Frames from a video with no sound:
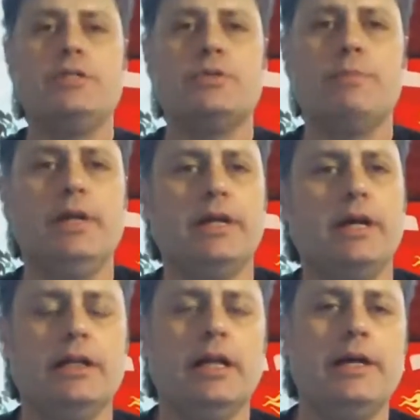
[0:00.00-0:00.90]
enjoy playing
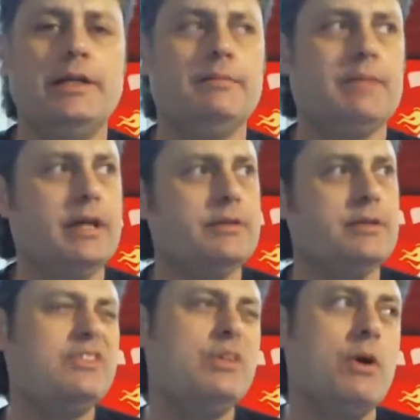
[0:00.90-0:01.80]
online and
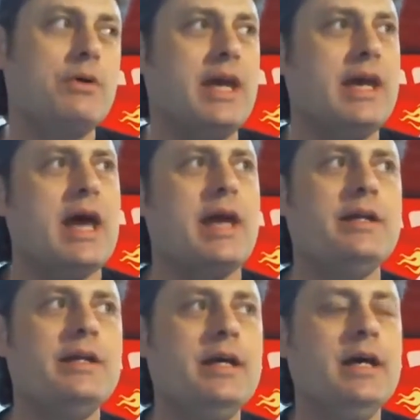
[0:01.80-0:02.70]
do okay at it.